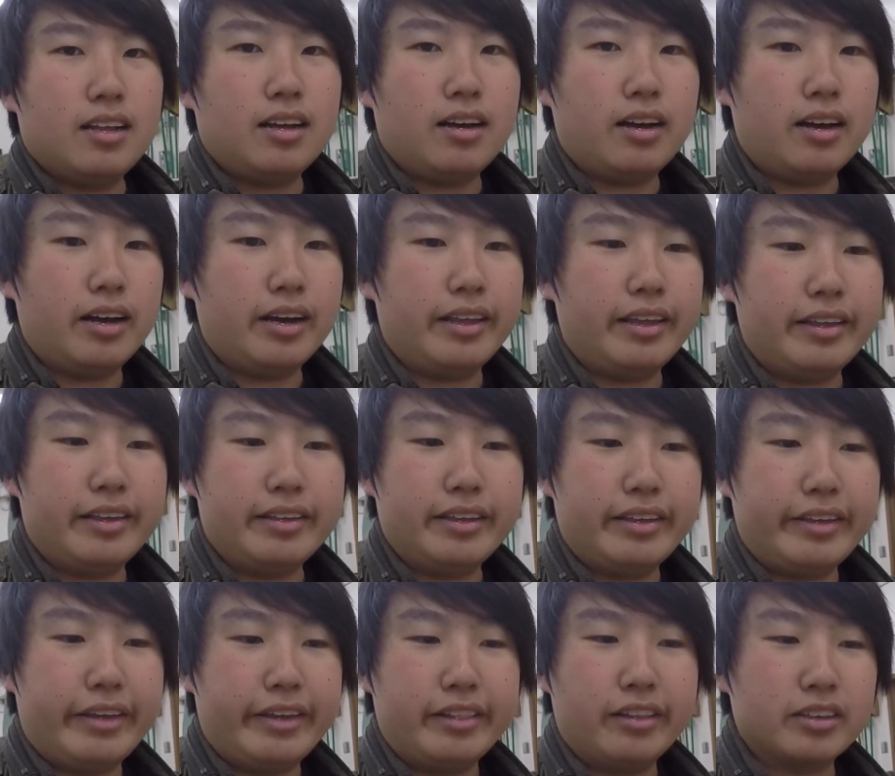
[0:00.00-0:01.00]

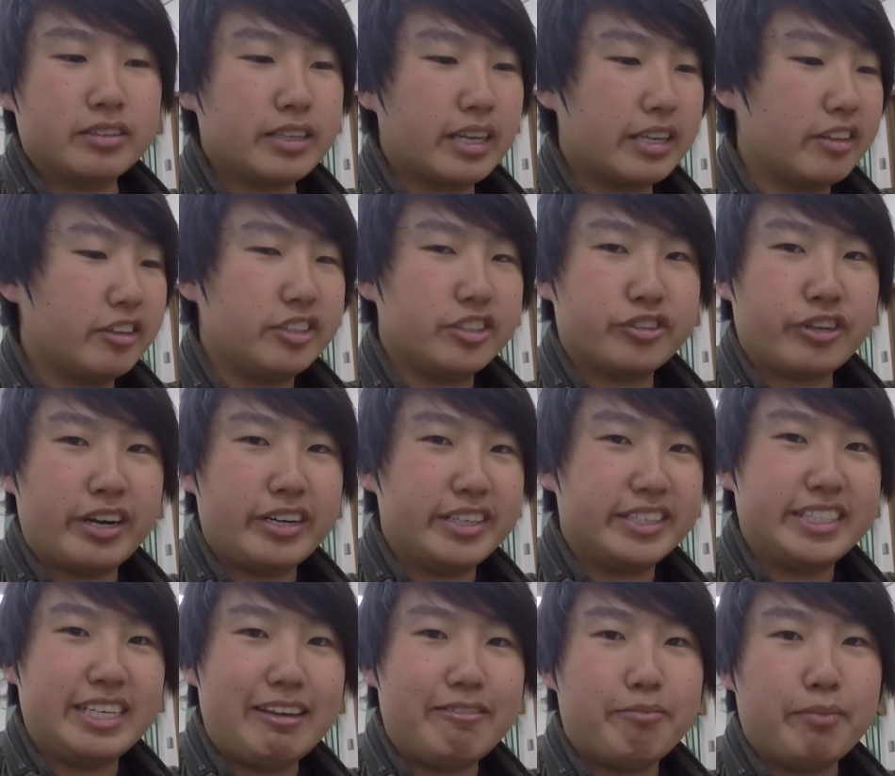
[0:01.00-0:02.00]
It looks like they're just trying to
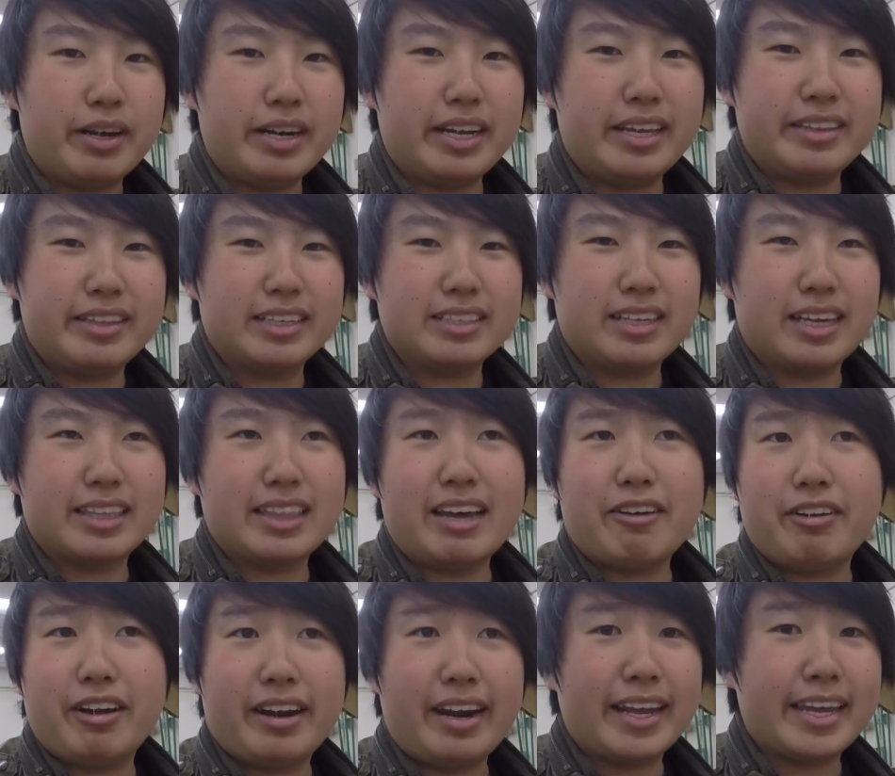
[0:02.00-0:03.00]
save money and things like
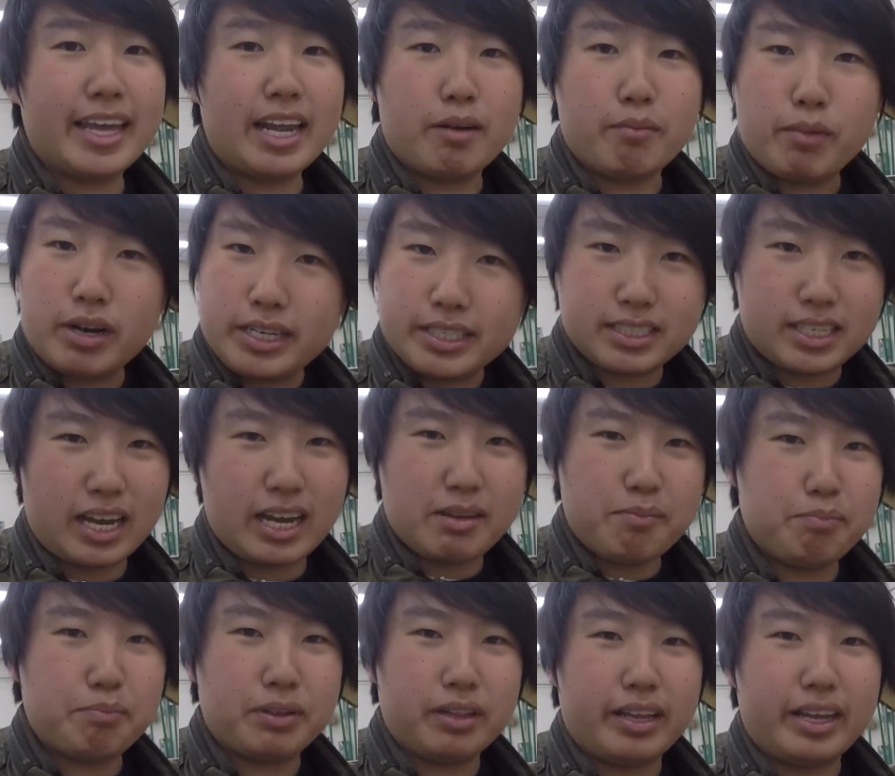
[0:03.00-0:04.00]
that, and I get it, money's
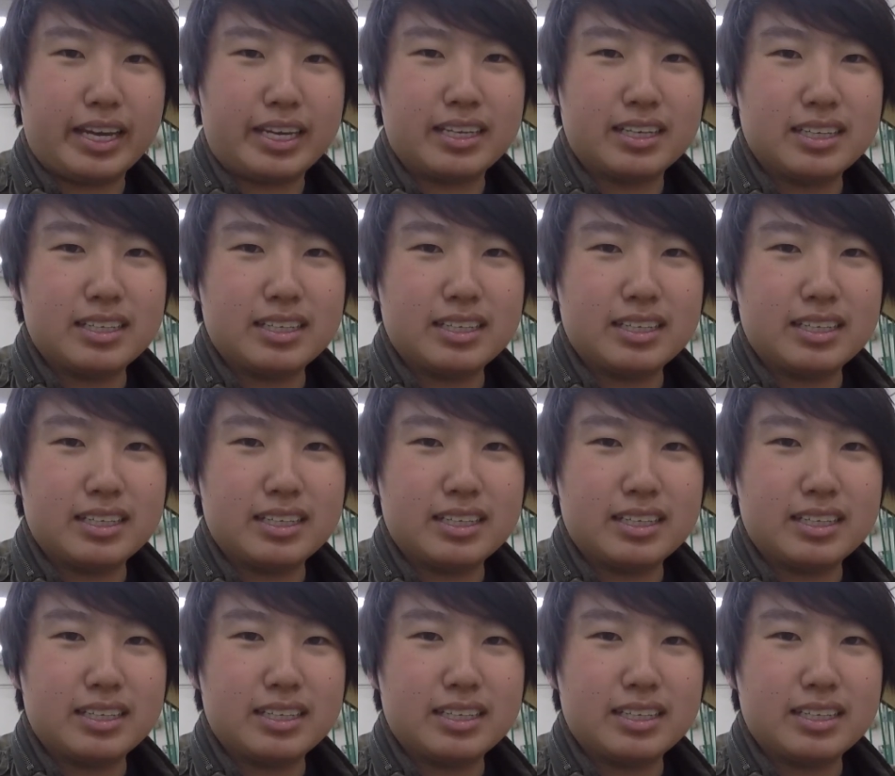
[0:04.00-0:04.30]
tight, but like